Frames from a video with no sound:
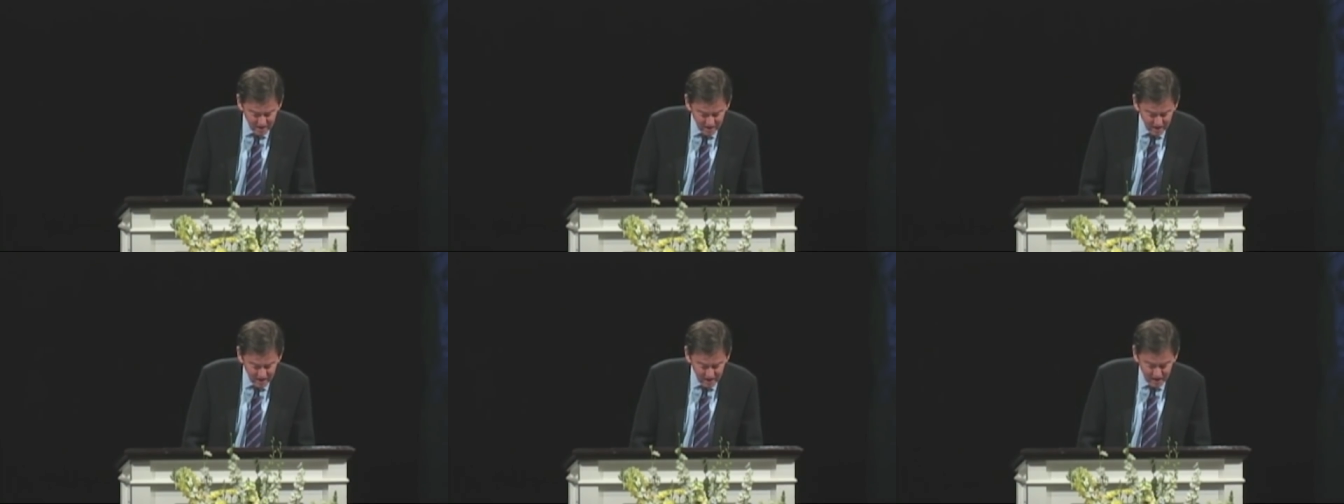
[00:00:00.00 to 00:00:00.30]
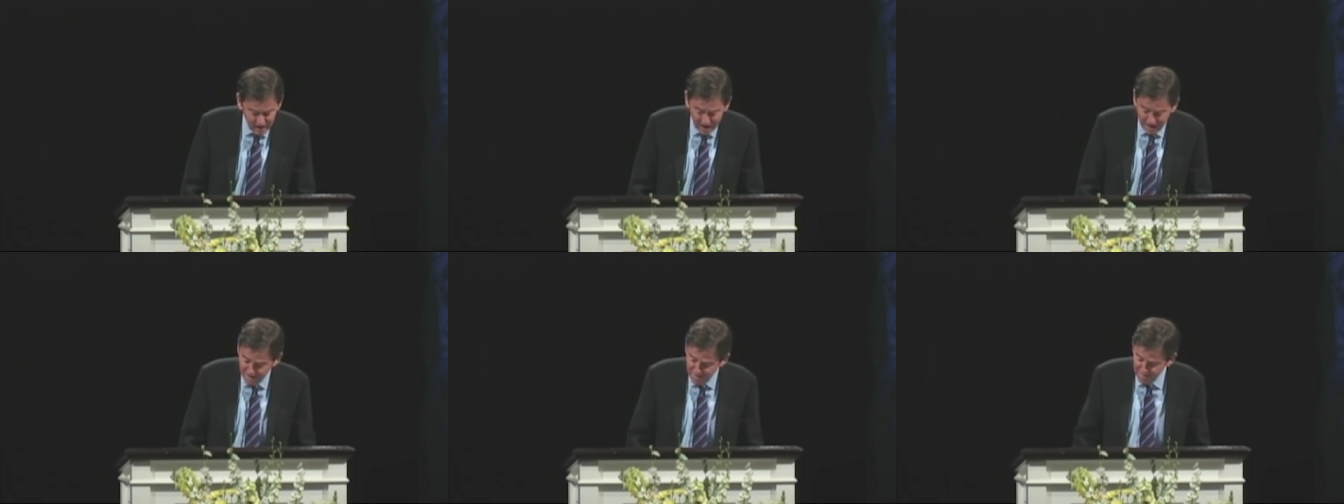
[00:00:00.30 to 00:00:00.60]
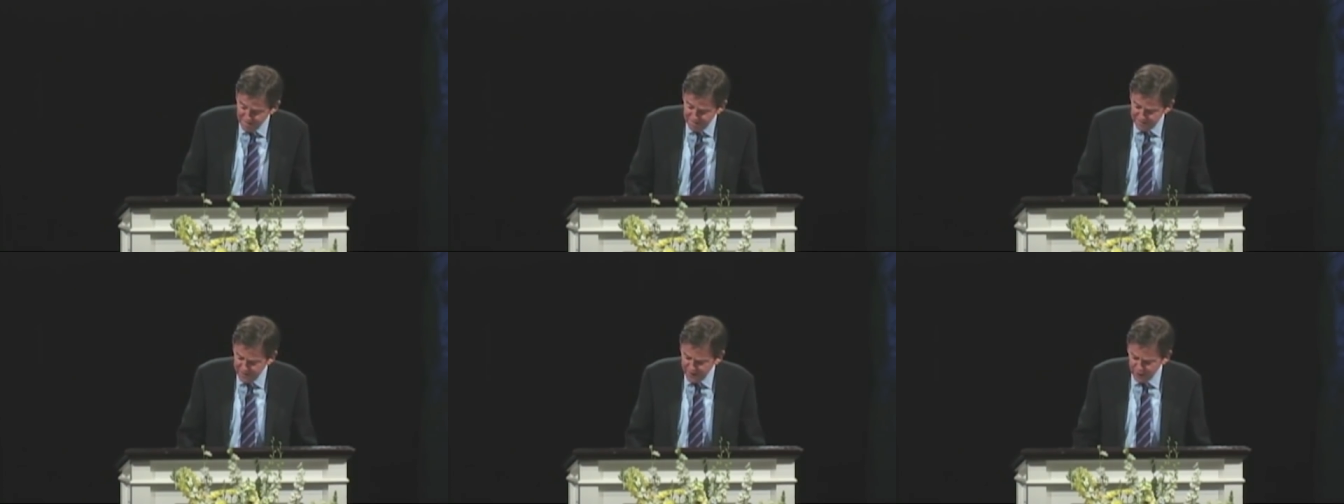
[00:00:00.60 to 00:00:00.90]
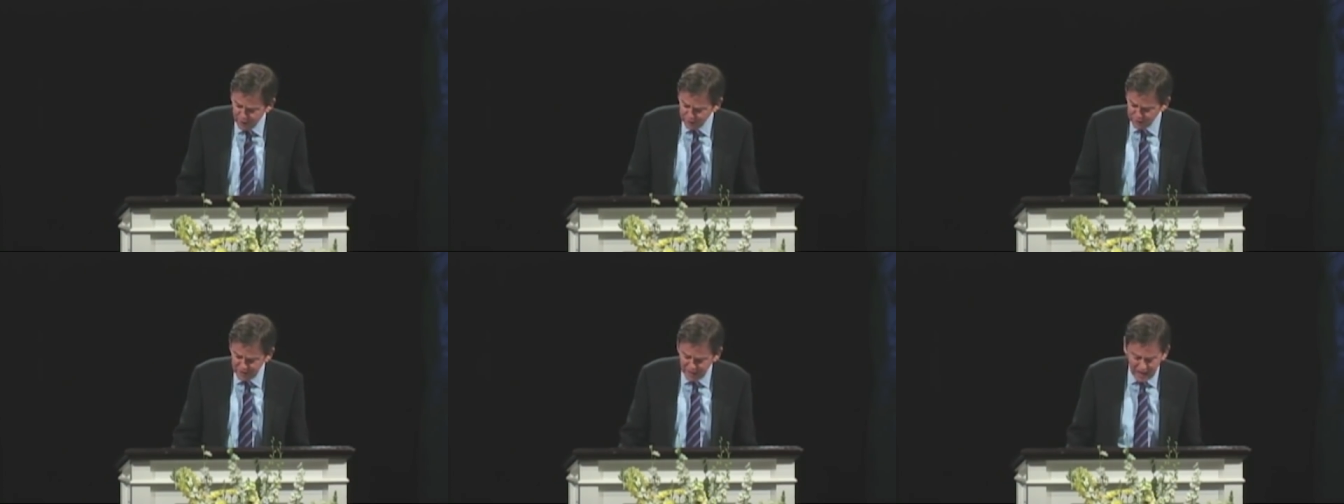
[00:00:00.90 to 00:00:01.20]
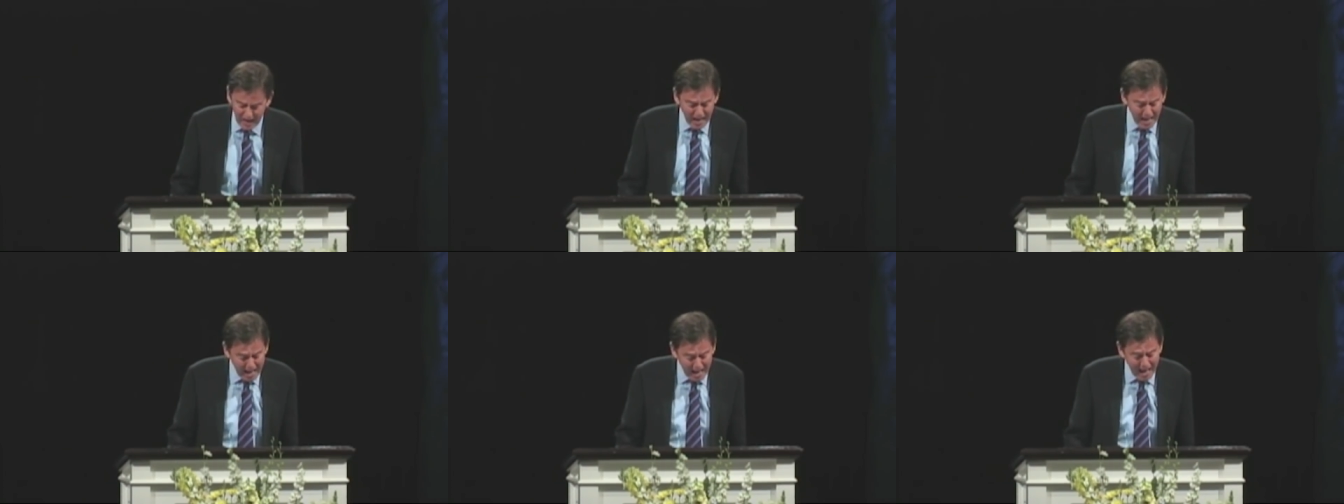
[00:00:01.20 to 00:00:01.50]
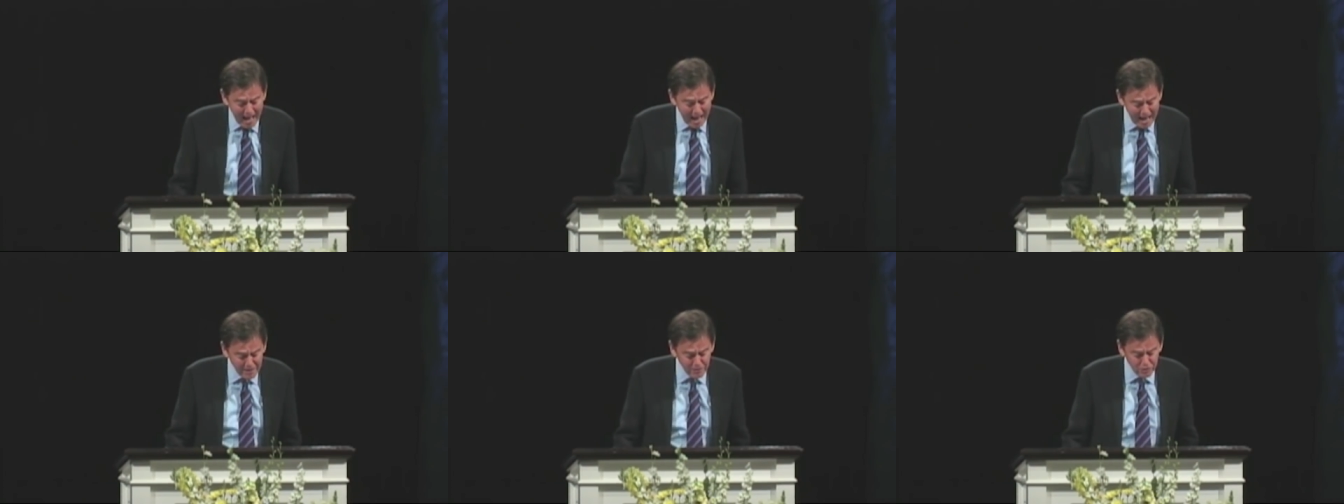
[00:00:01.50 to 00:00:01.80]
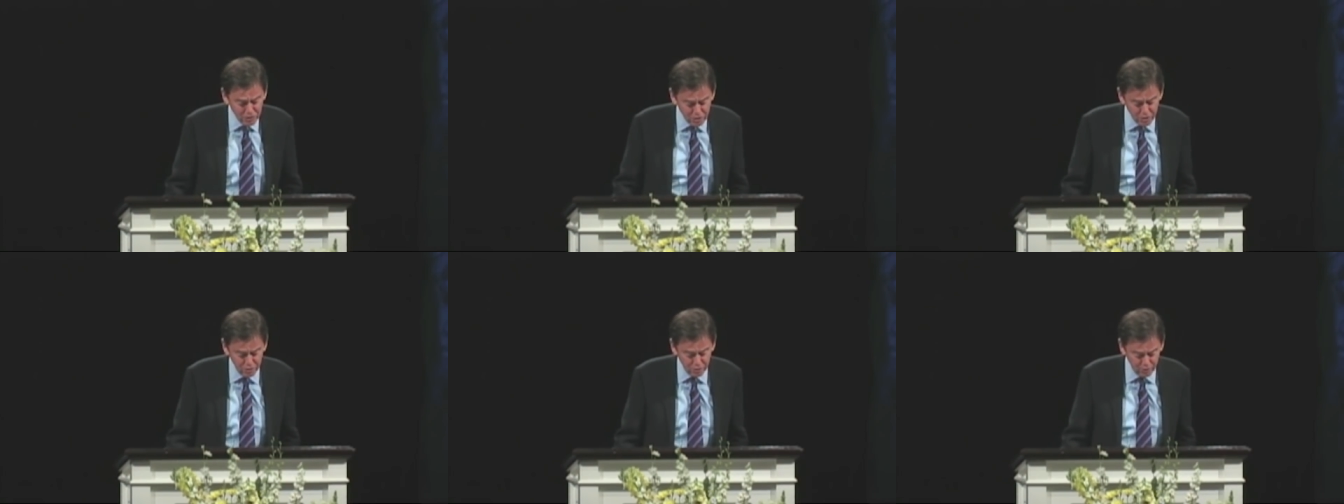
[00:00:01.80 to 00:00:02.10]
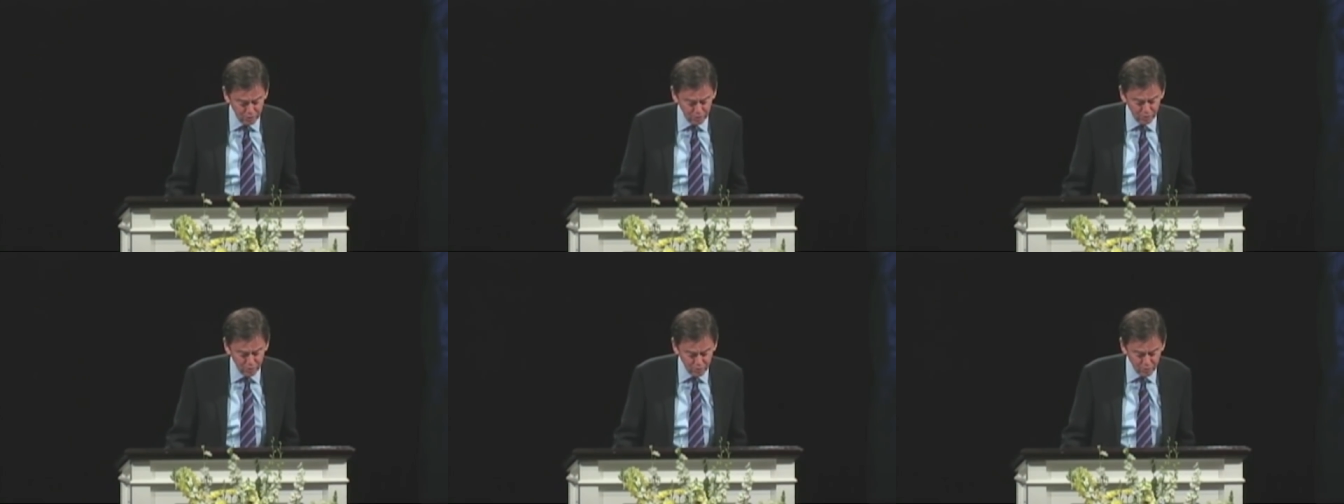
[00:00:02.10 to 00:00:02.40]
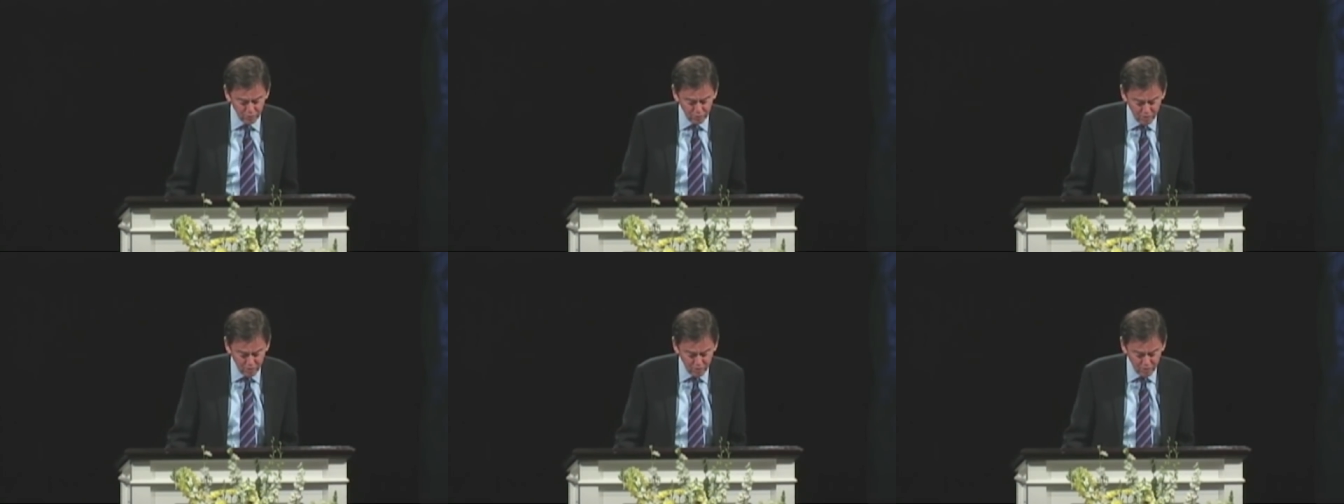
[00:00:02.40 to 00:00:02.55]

I felt I had to